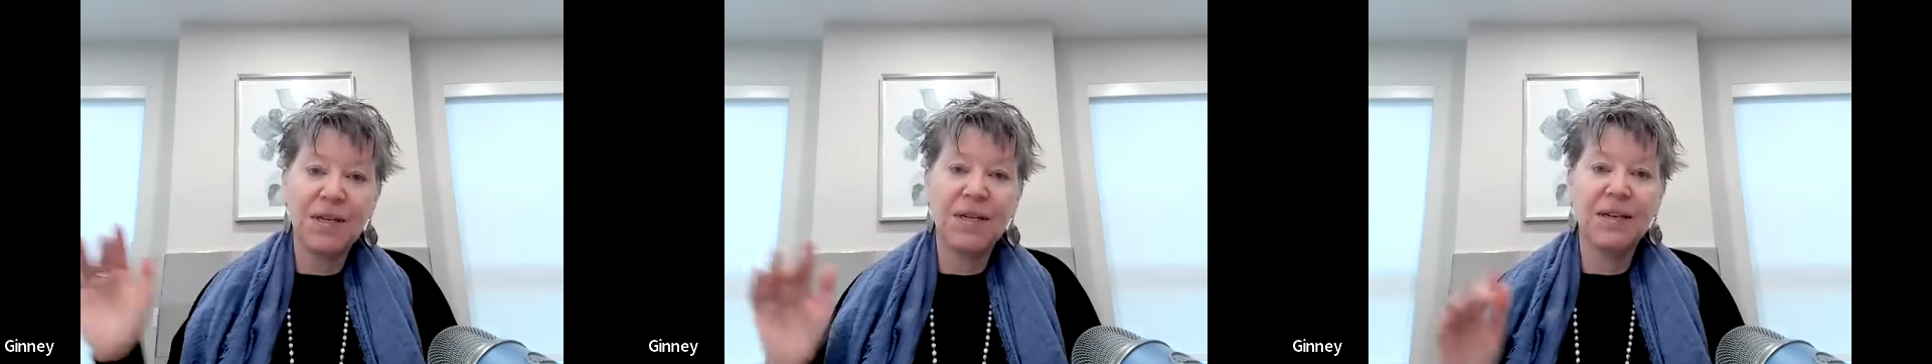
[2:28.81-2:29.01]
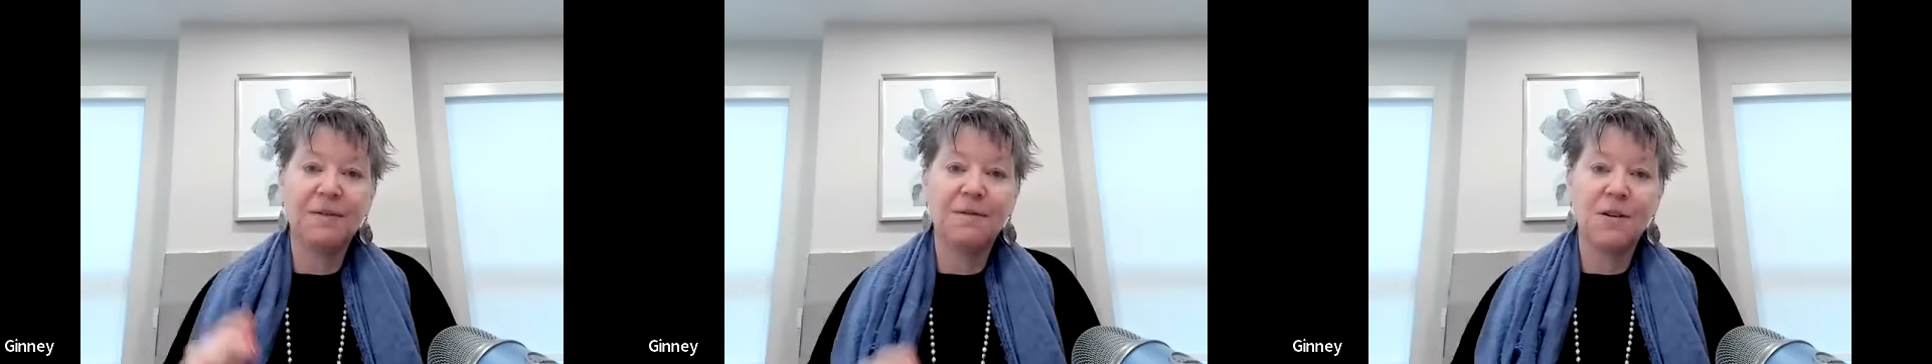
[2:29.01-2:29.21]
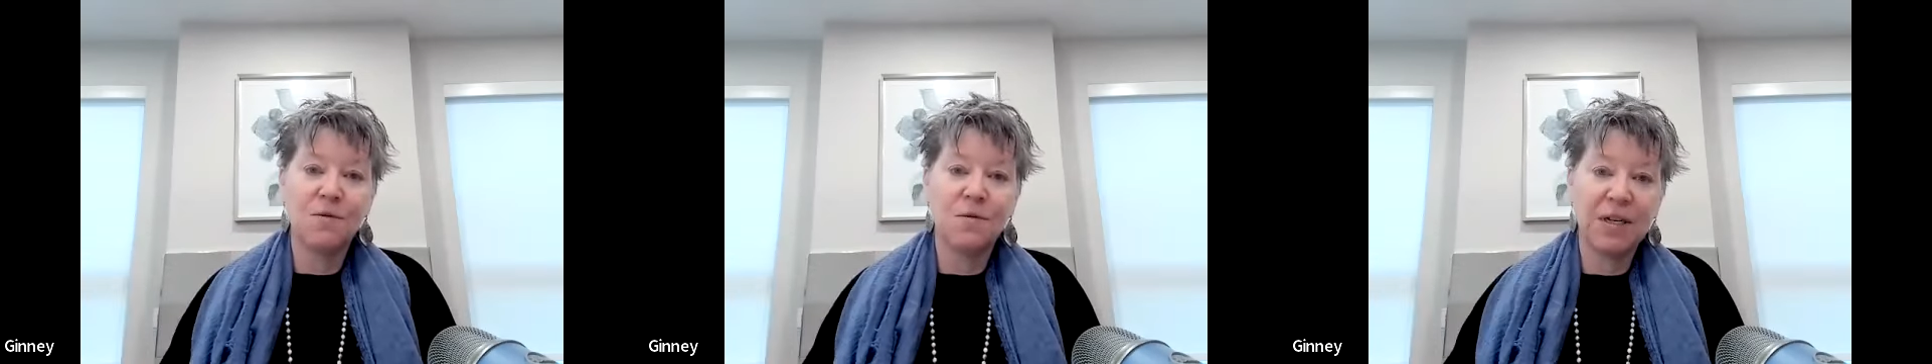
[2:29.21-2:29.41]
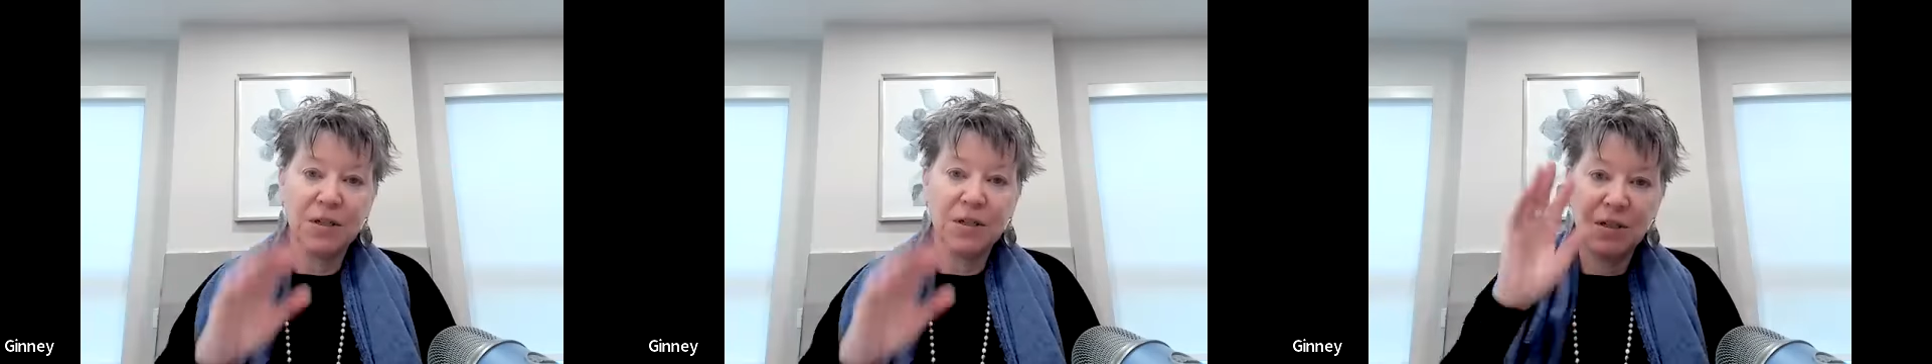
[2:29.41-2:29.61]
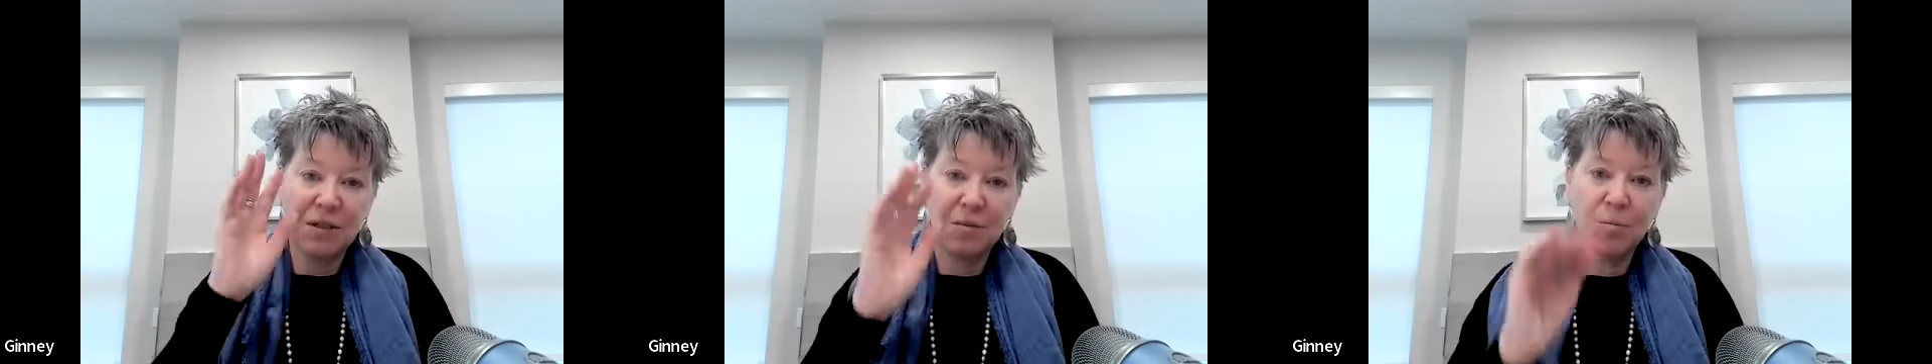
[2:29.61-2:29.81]
feet in every
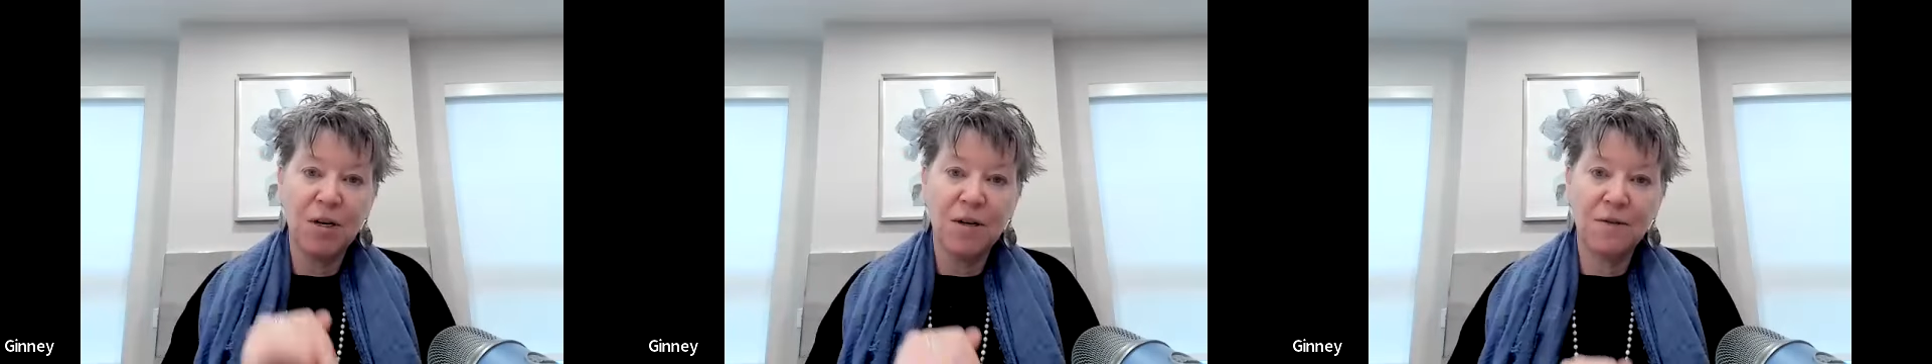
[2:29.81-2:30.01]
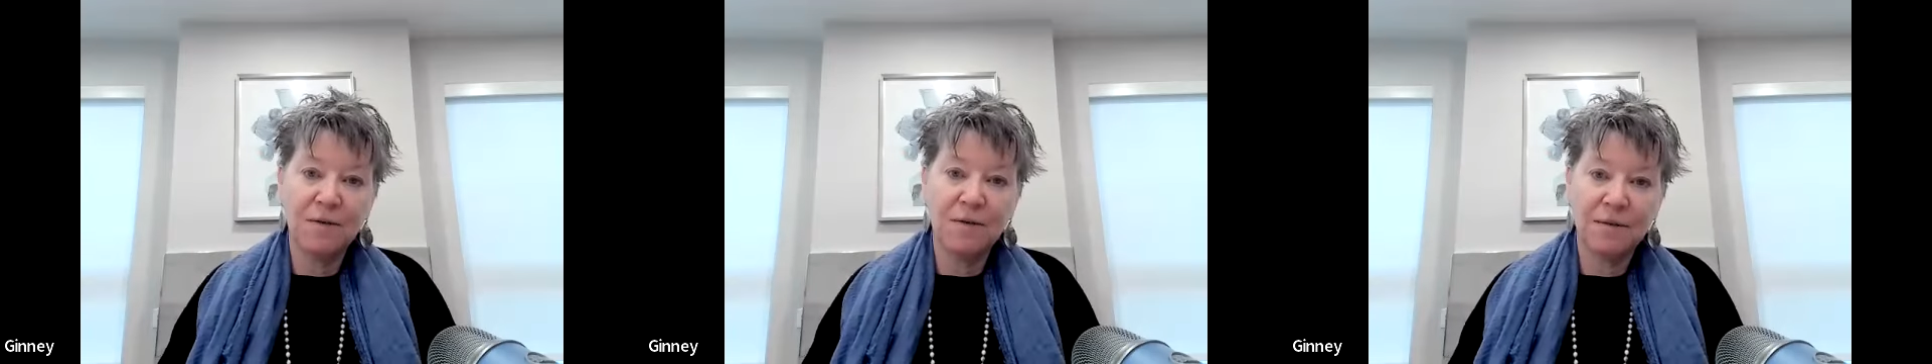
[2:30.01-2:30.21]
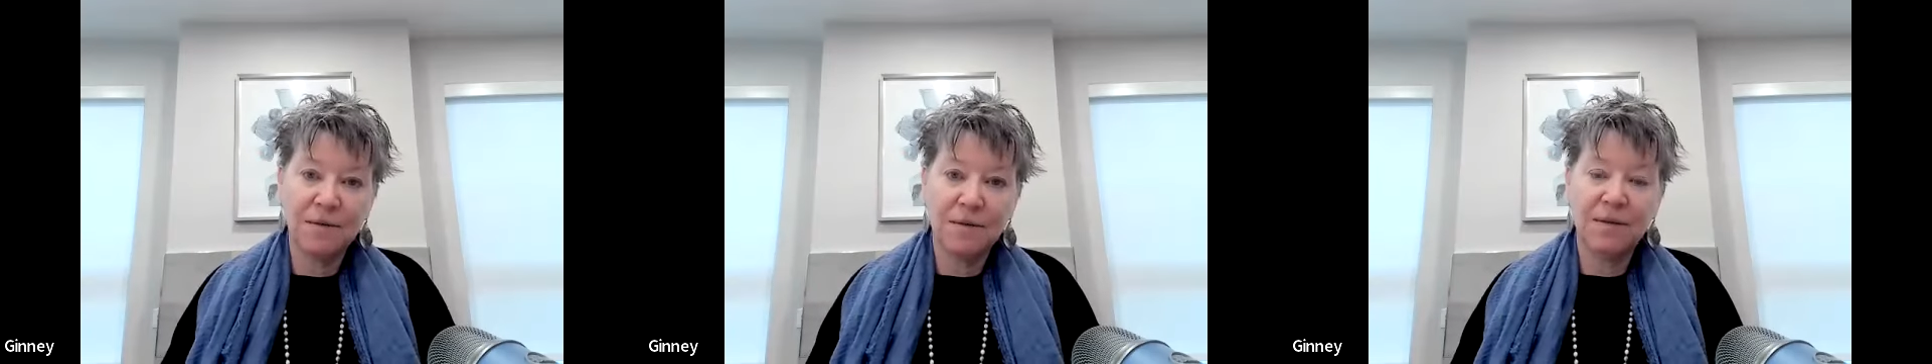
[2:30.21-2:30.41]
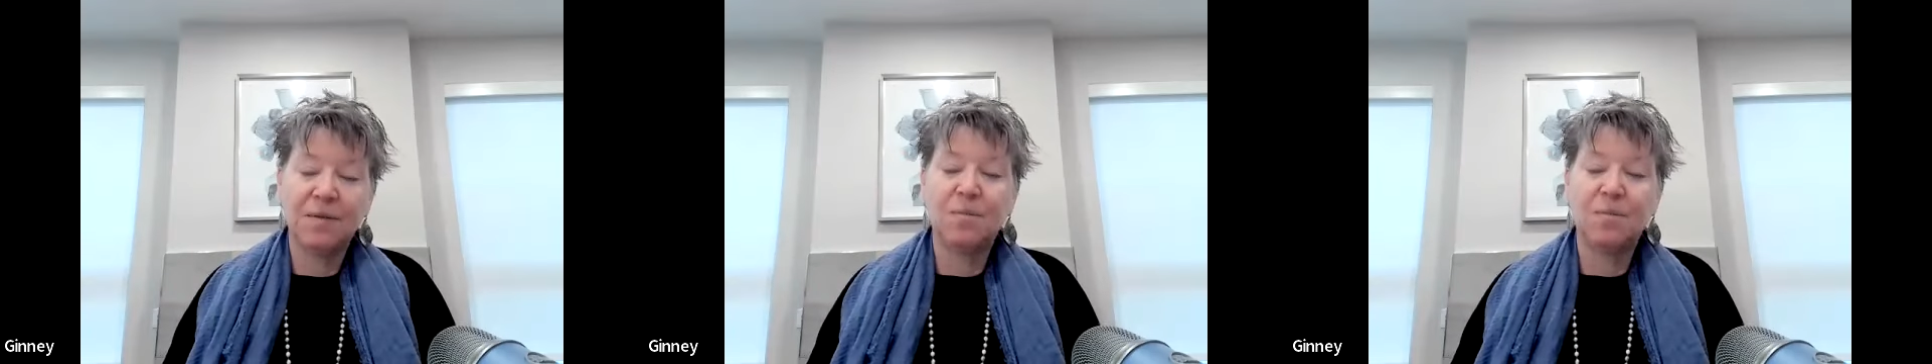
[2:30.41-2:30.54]
direction, above,